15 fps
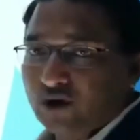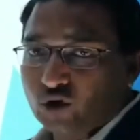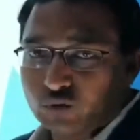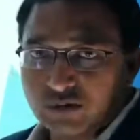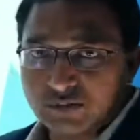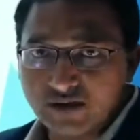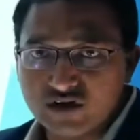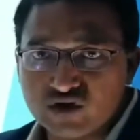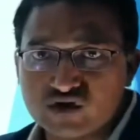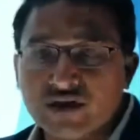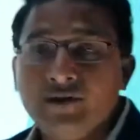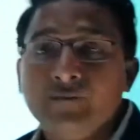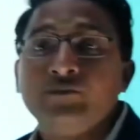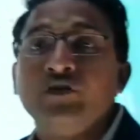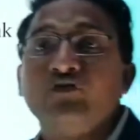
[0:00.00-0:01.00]
Bank to be merged.
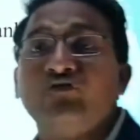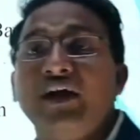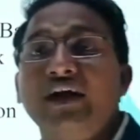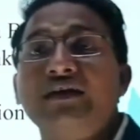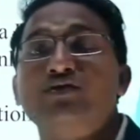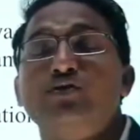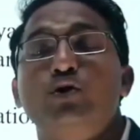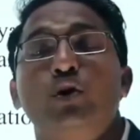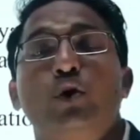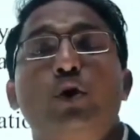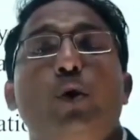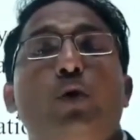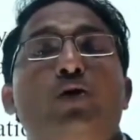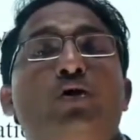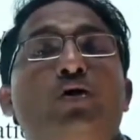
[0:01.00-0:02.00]
Friends,
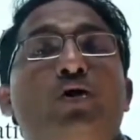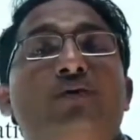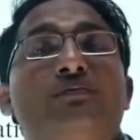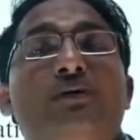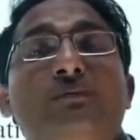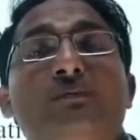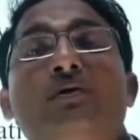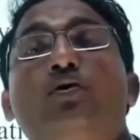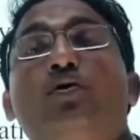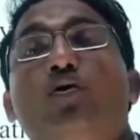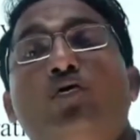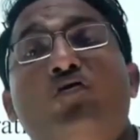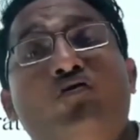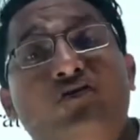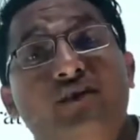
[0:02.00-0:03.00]
you don't need to
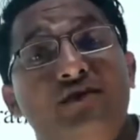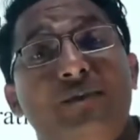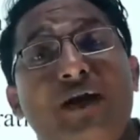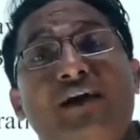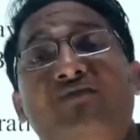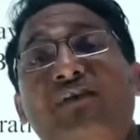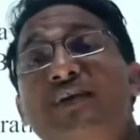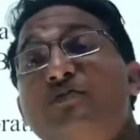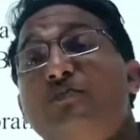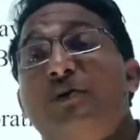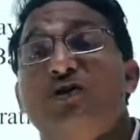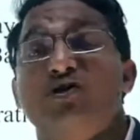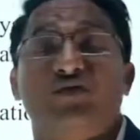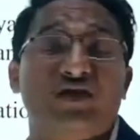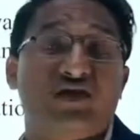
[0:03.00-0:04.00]
remember which bank was
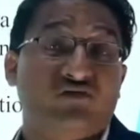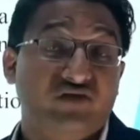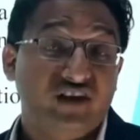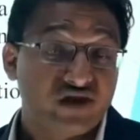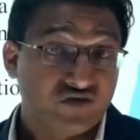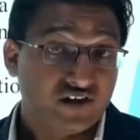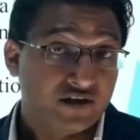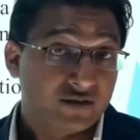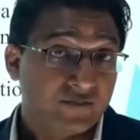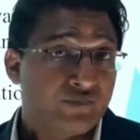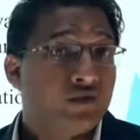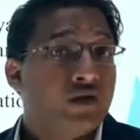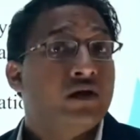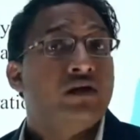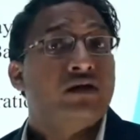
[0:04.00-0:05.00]
merged with which one.
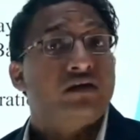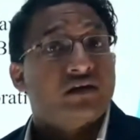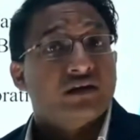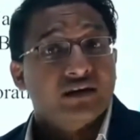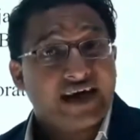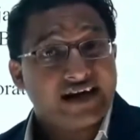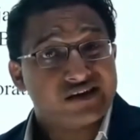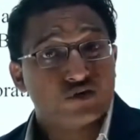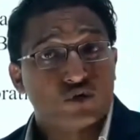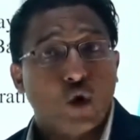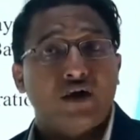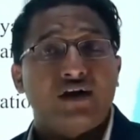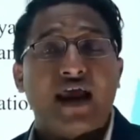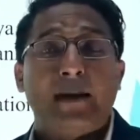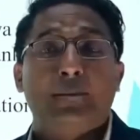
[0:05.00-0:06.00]
That is
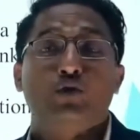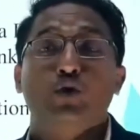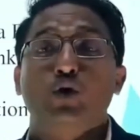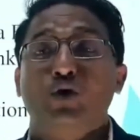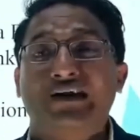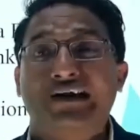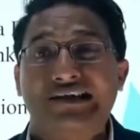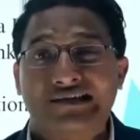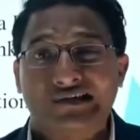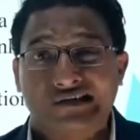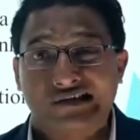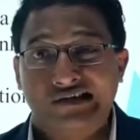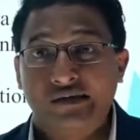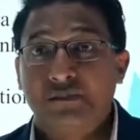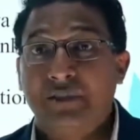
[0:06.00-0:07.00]
not absolutely
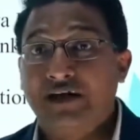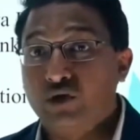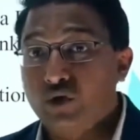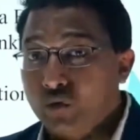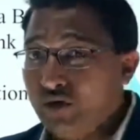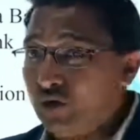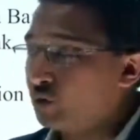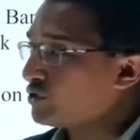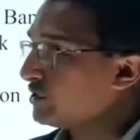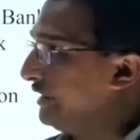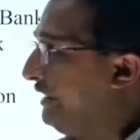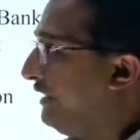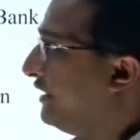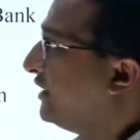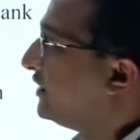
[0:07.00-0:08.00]
necessary, but you need to
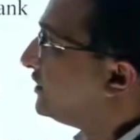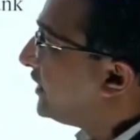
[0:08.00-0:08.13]
see